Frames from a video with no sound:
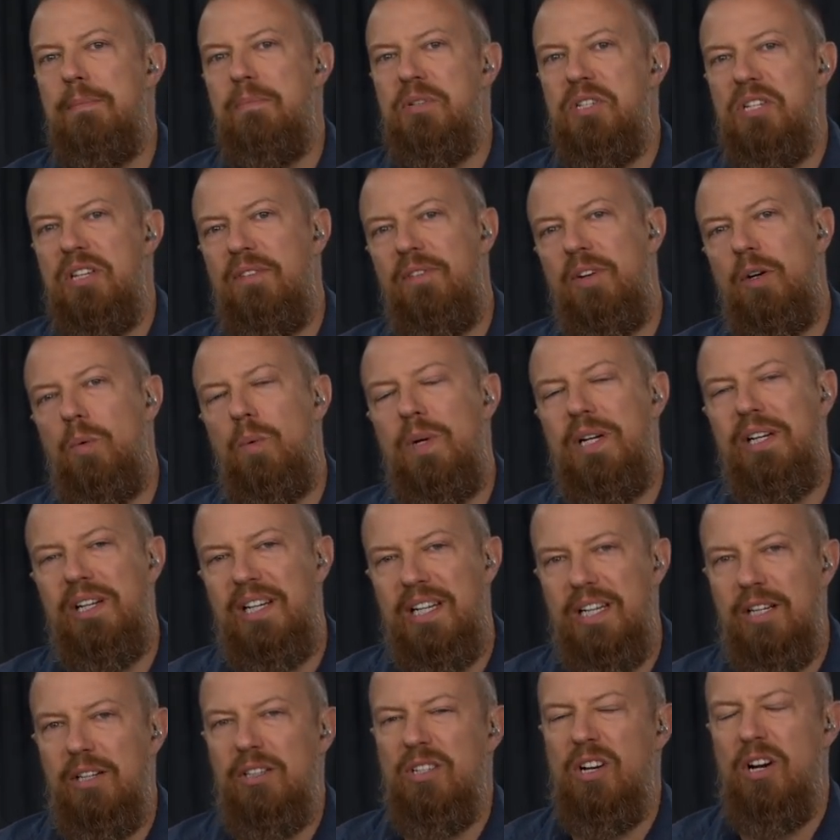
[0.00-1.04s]
Pacific. We're
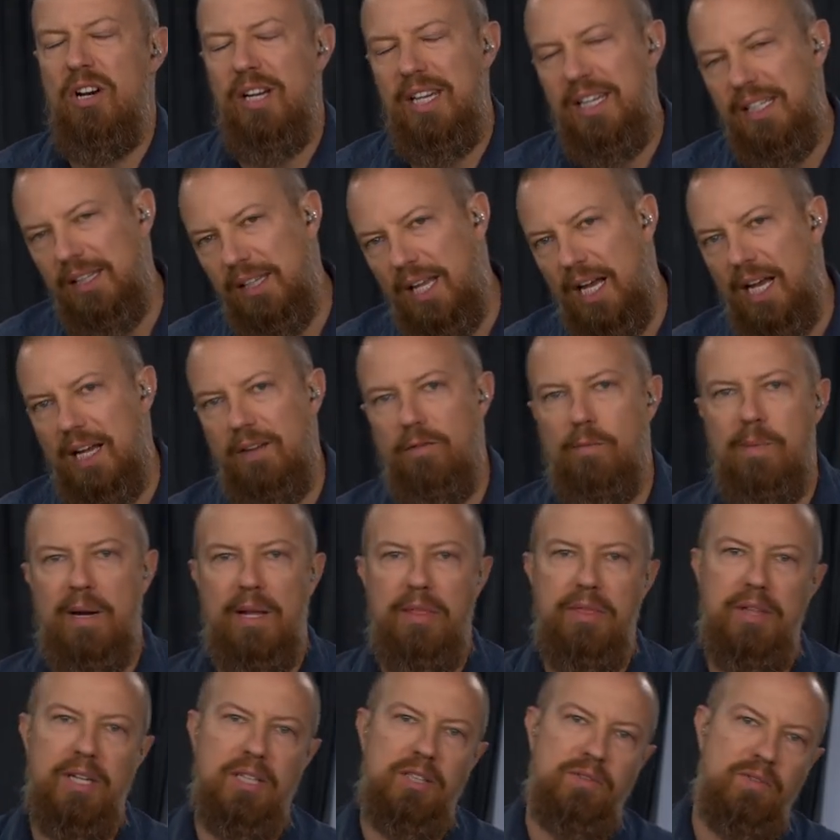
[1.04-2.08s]
here talking live
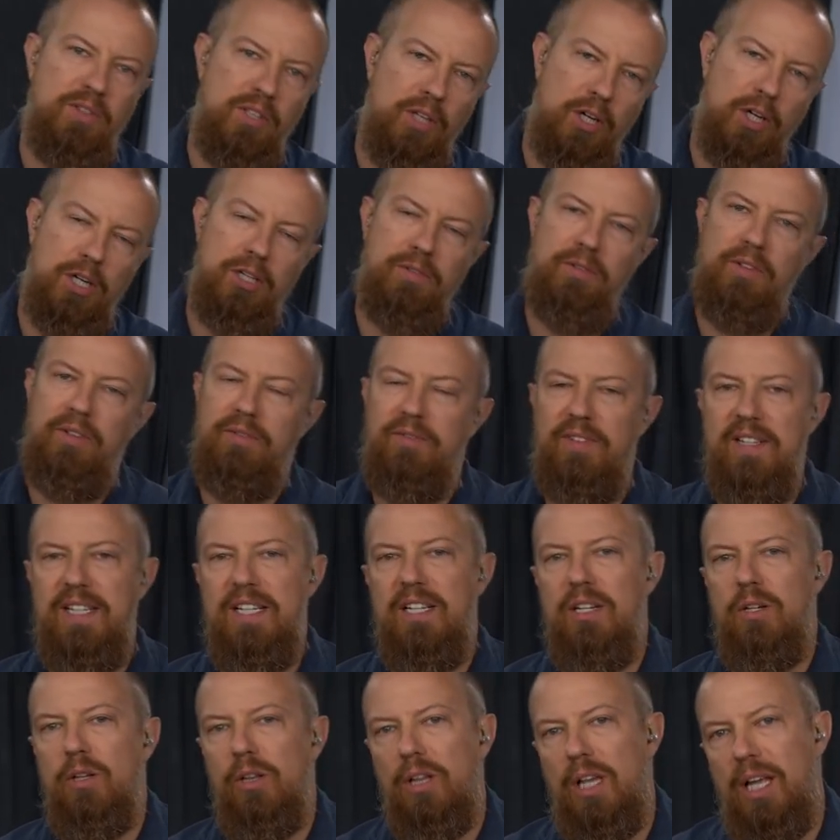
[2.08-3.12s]
about things, photography,
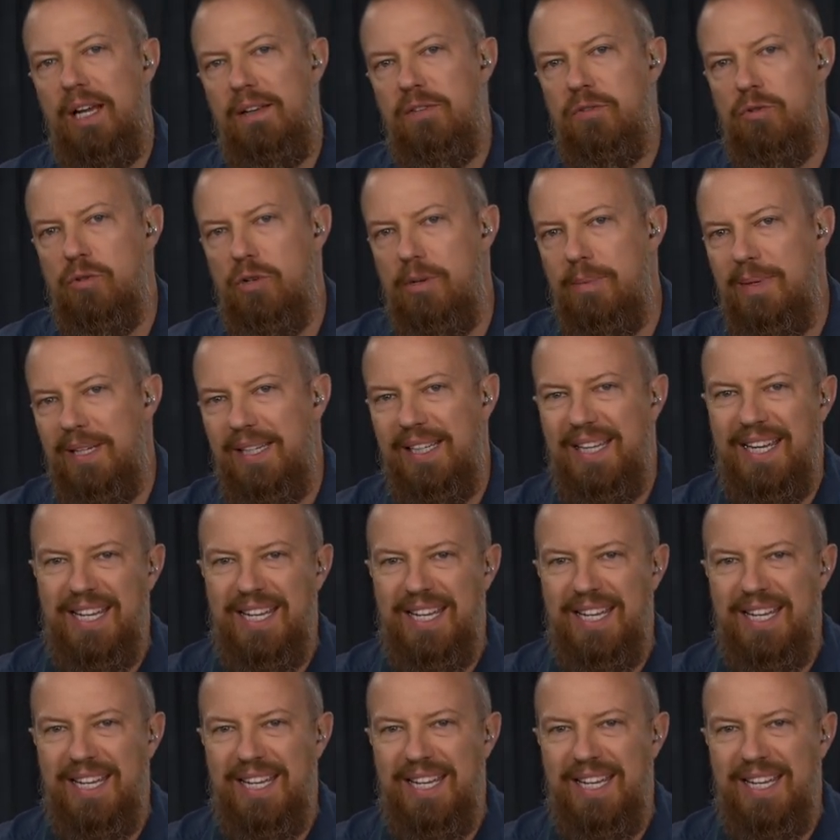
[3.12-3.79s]
video, live streaming,